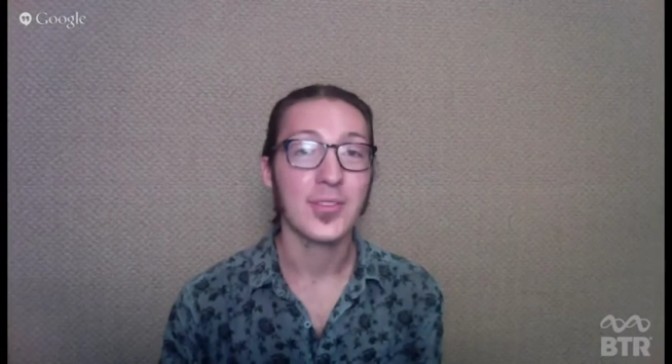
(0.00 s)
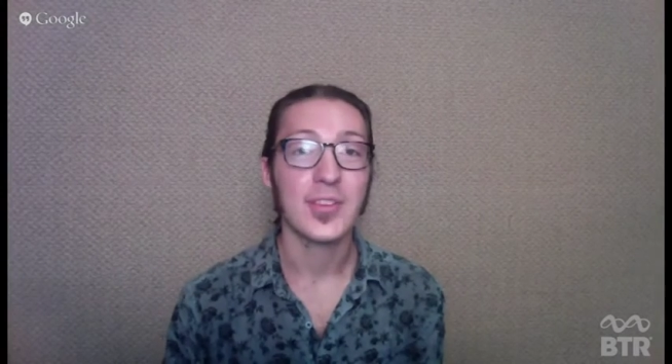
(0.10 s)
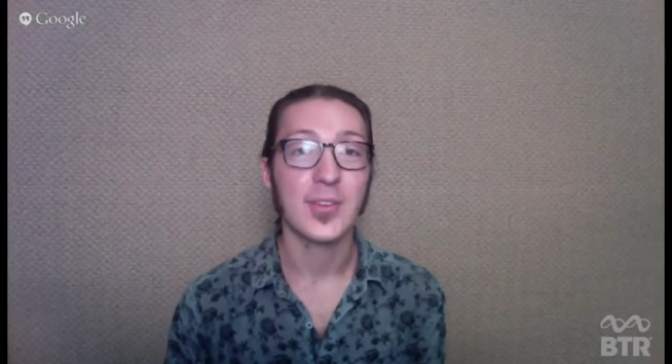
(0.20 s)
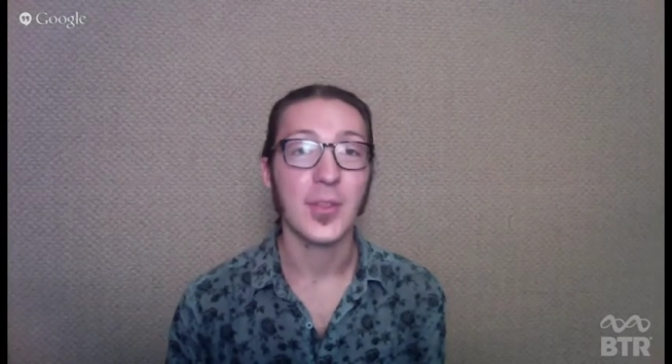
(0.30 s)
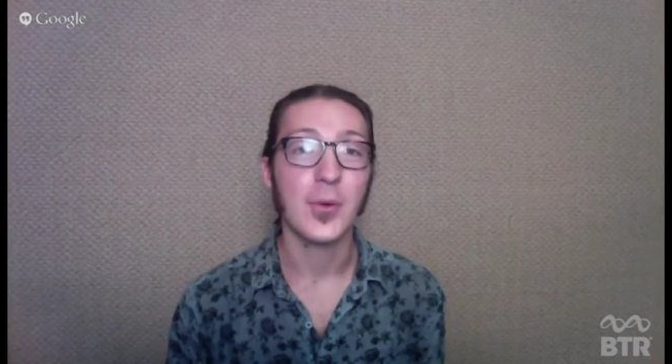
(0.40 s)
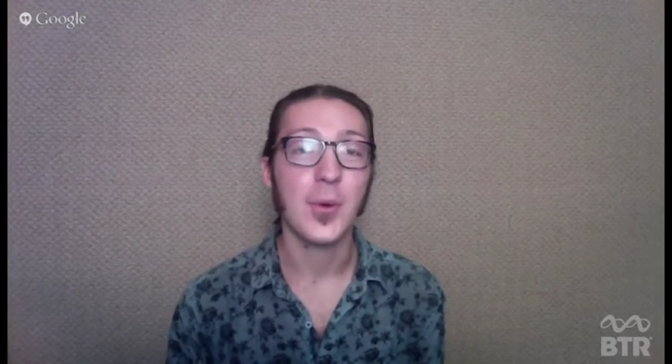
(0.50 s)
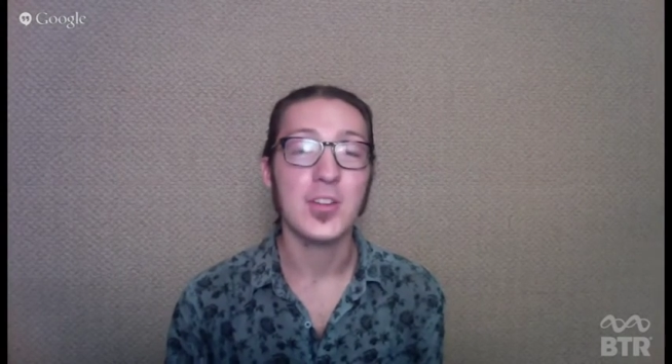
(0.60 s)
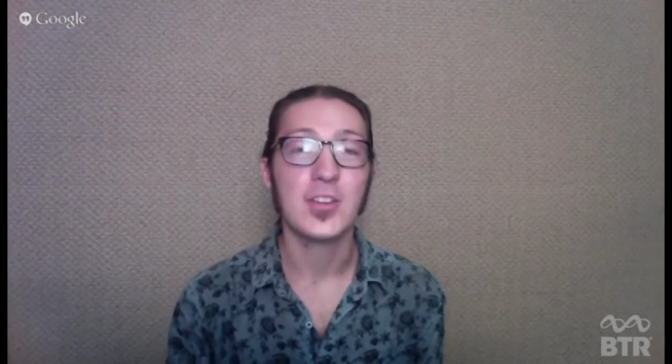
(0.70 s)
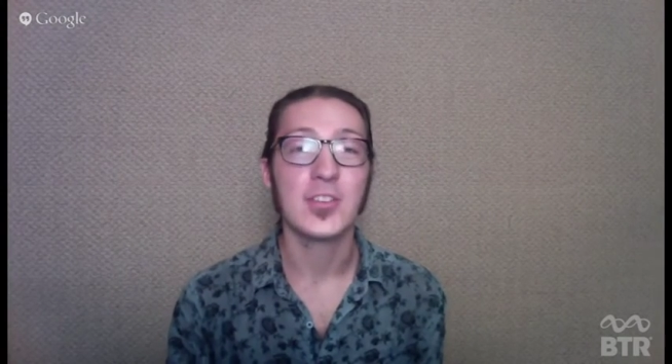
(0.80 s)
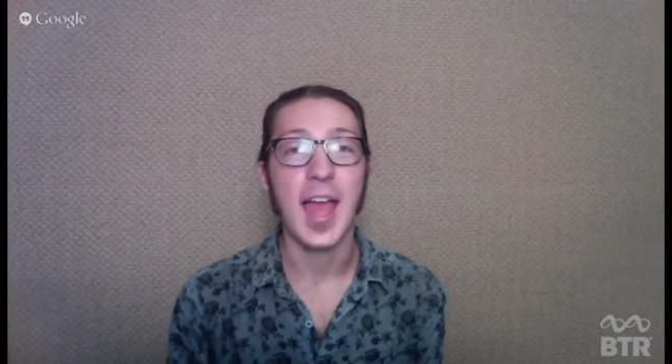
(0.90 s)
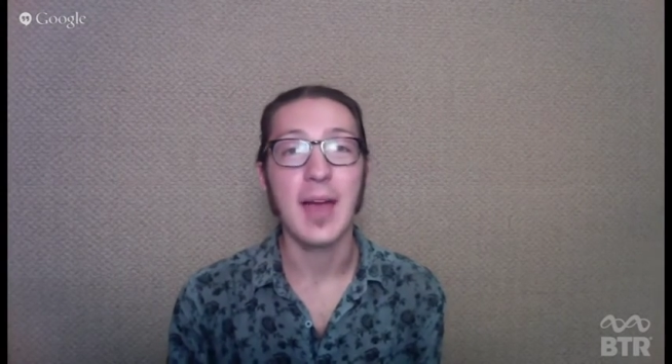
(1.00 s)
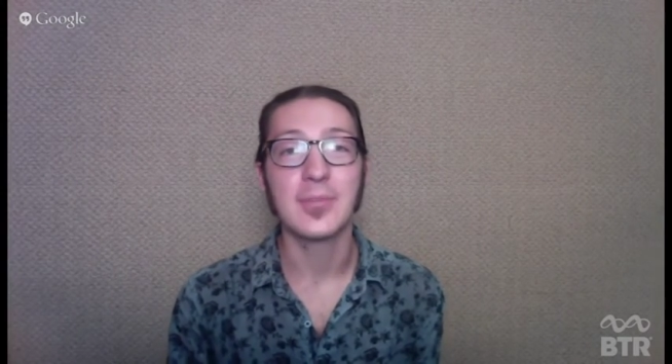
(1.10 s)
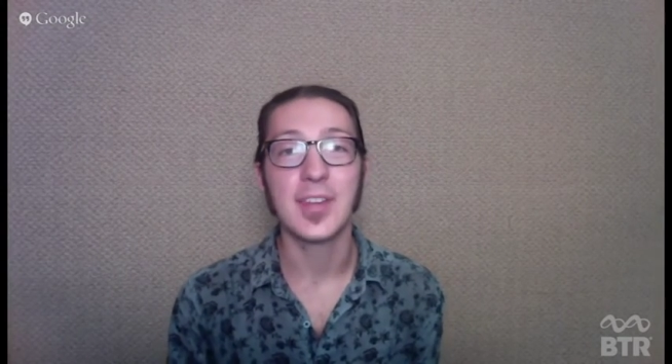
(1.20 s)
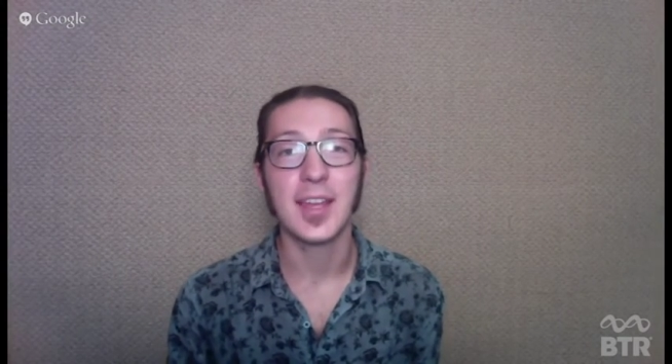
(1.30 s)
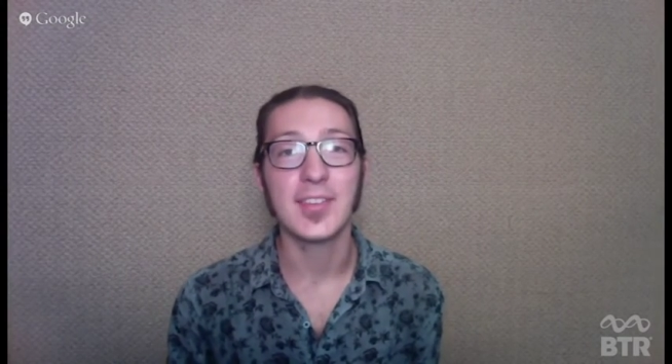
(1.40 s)
that's all the questions I
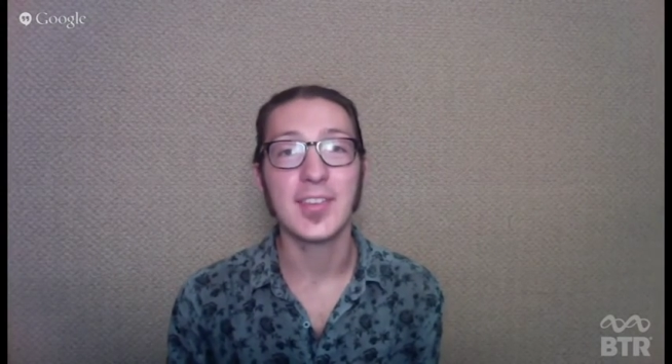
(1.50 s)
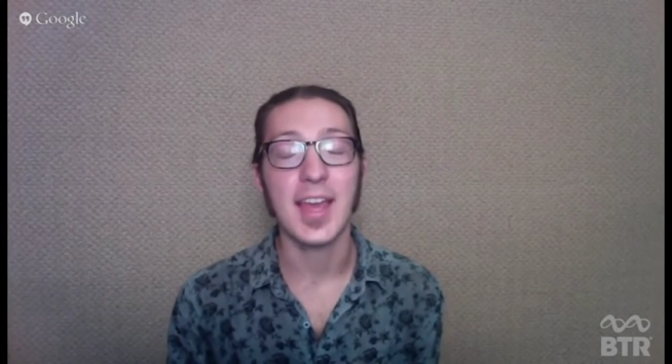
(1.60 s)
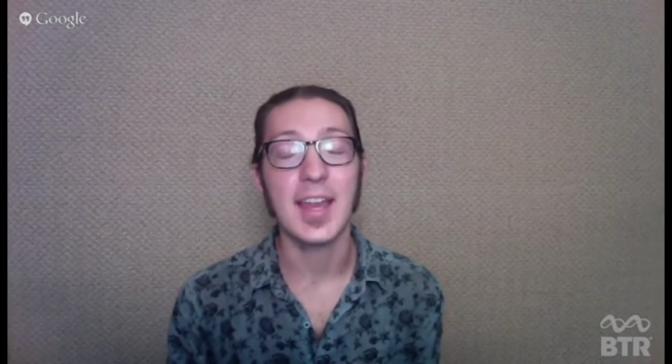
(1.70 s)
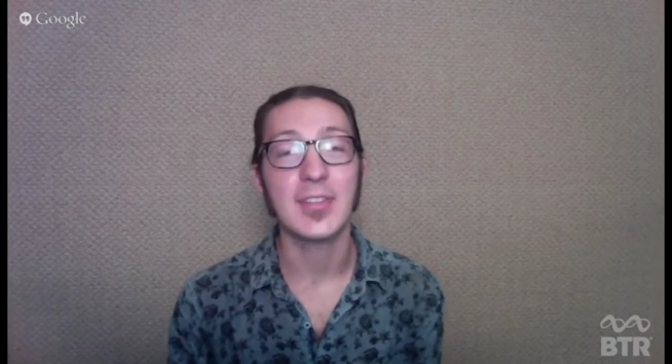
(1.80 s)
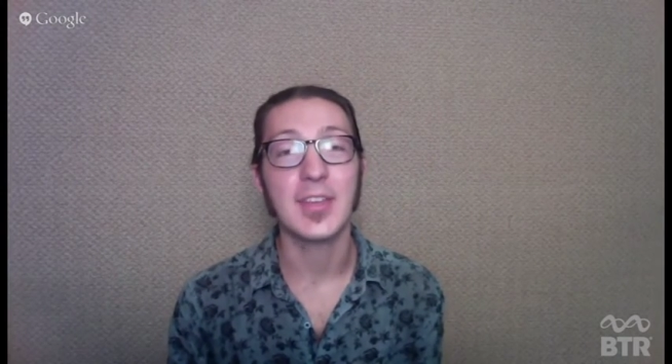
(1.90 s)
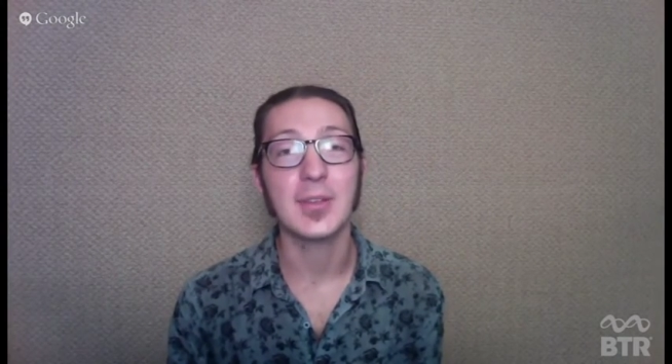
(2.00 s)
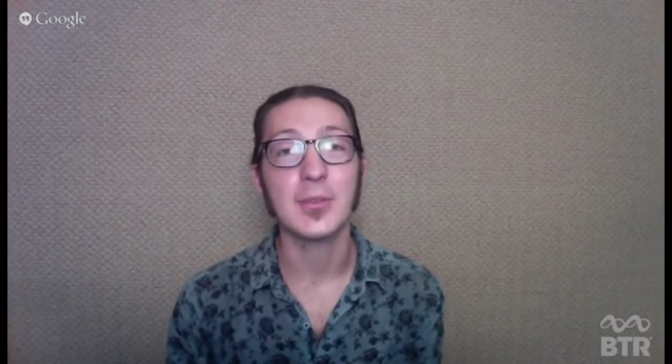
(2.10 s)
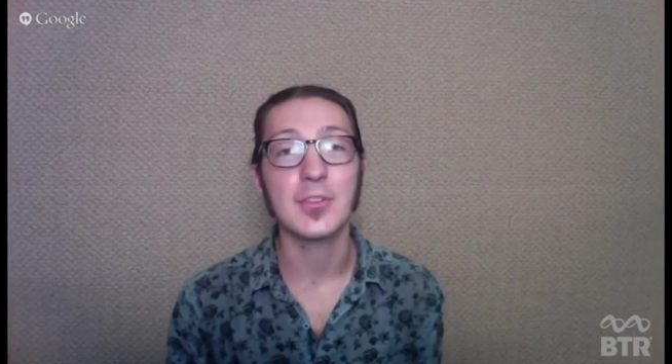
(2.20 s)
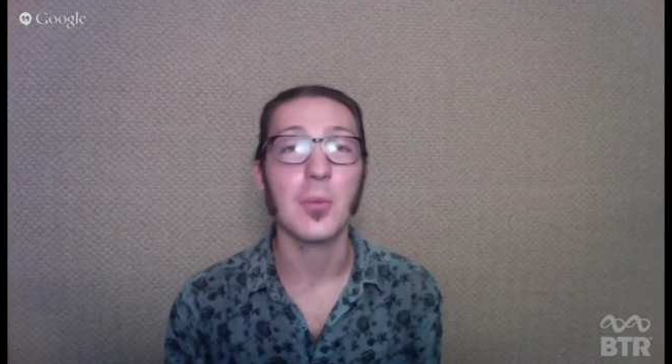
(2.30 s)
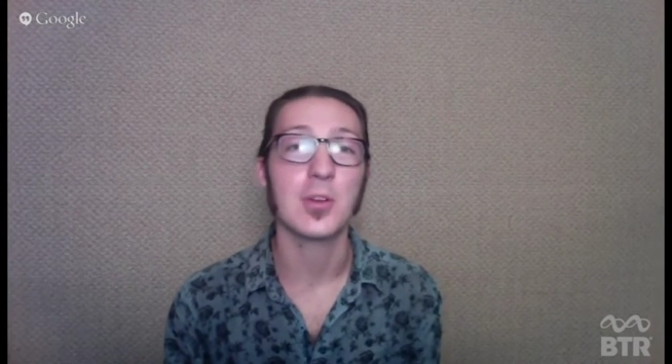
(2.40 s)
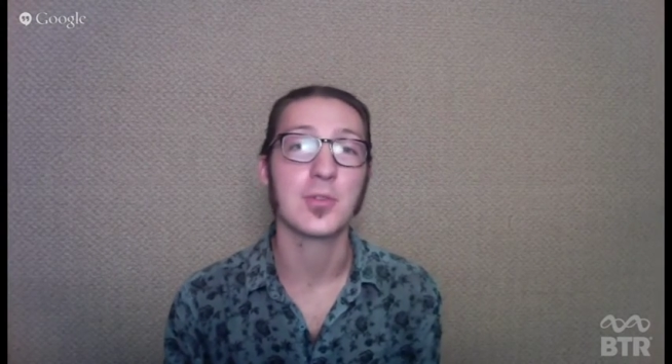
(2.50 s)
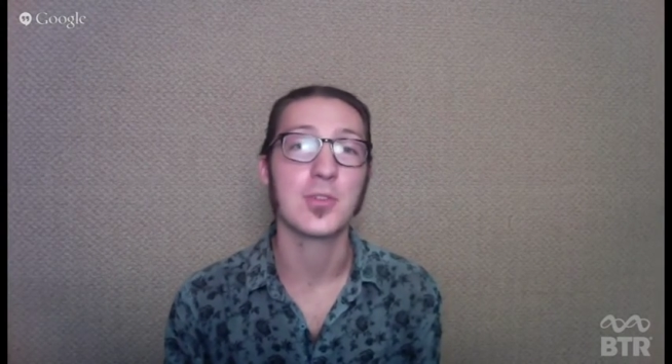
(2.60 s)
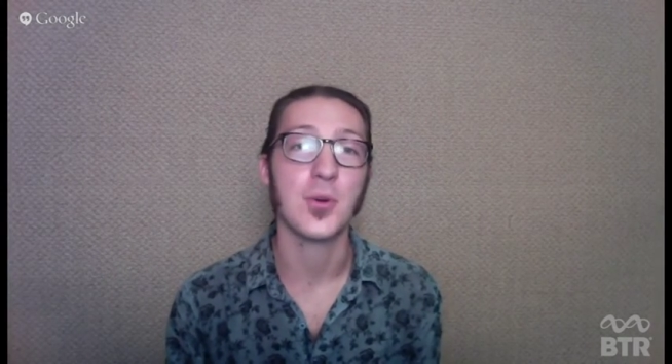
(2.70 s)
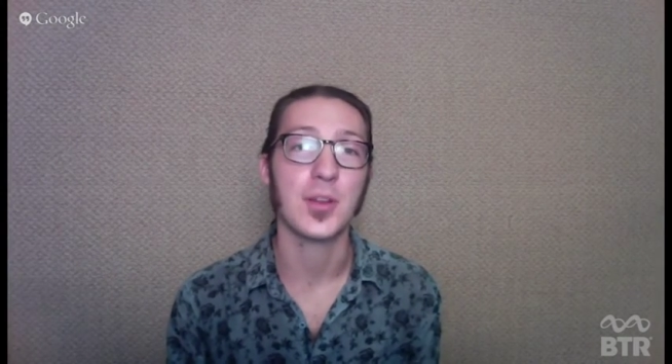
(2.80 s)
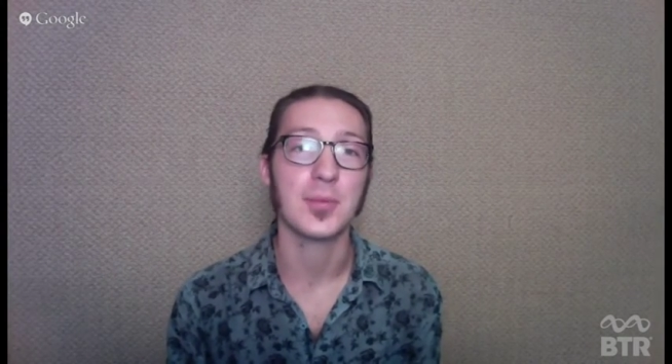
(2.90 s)
have today. Diana, thank you so much
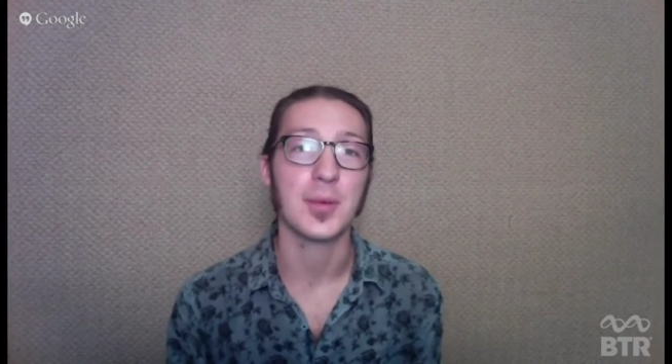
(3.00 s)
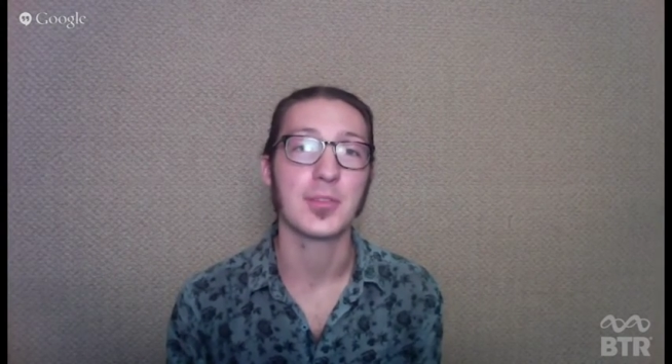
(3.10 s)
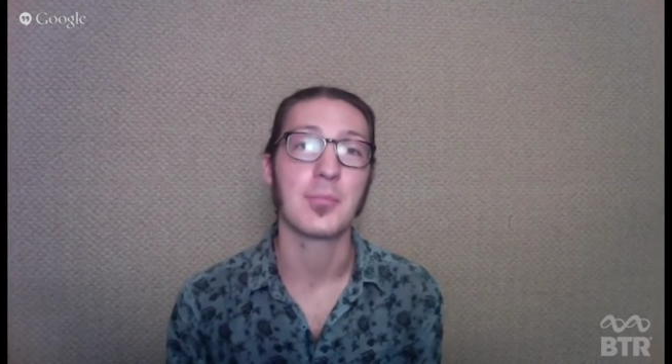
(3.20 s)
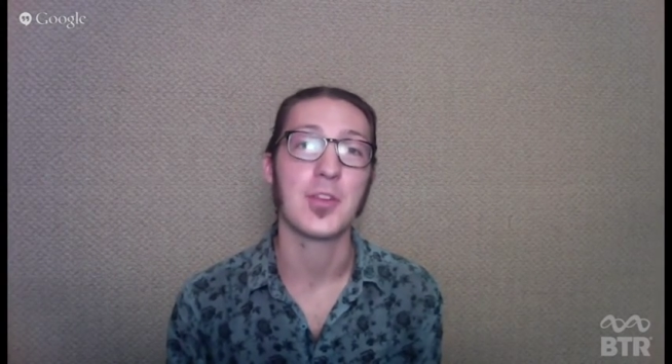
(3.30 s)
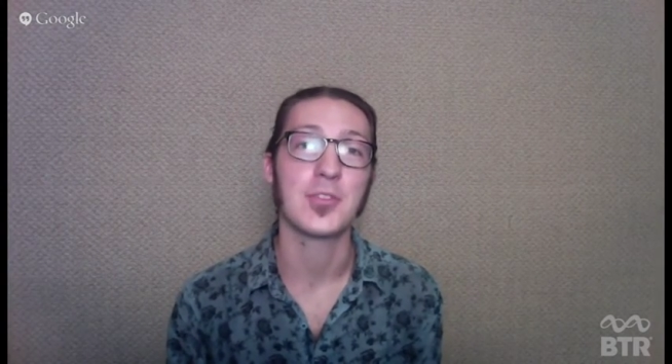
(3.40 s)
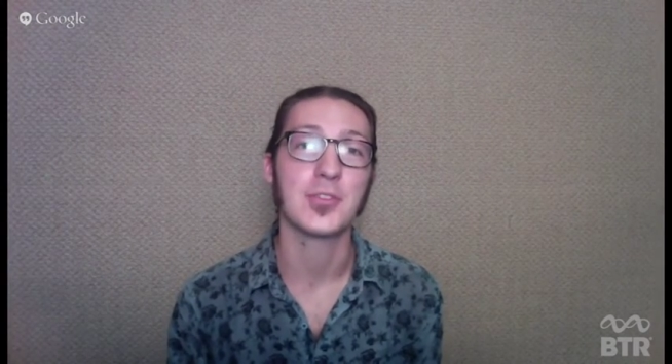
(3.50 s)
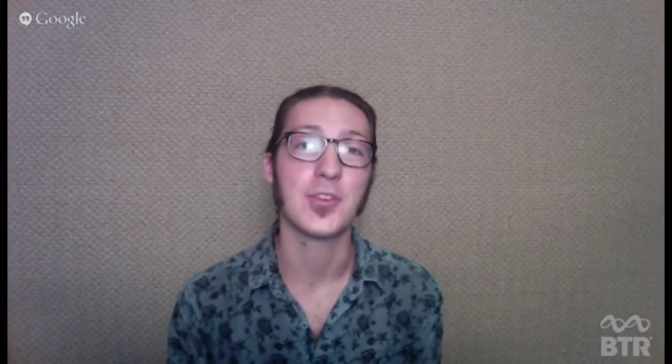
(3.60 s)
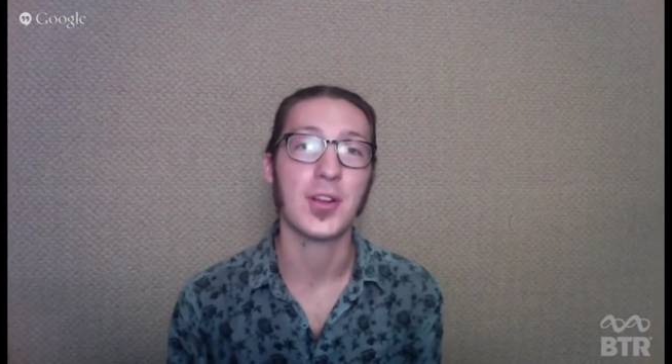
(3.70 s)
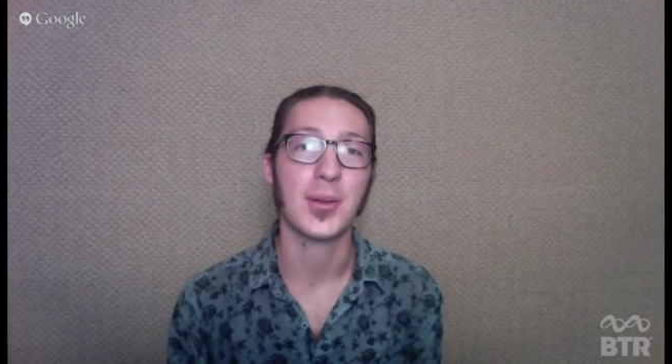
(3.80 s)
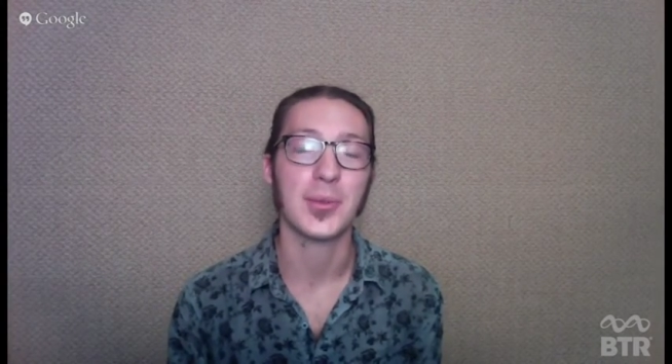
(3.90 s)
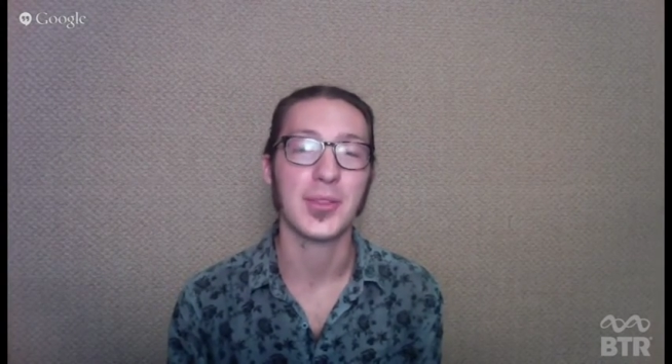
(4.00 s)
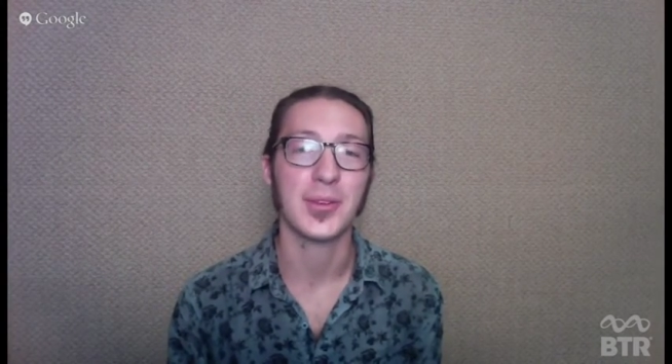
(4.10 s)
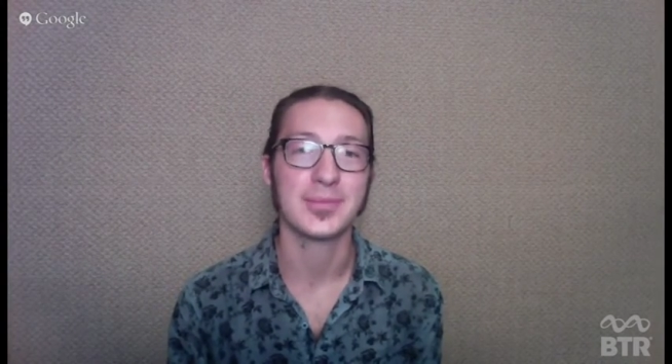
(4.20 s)
for joining me. It was a pleasure talking with you.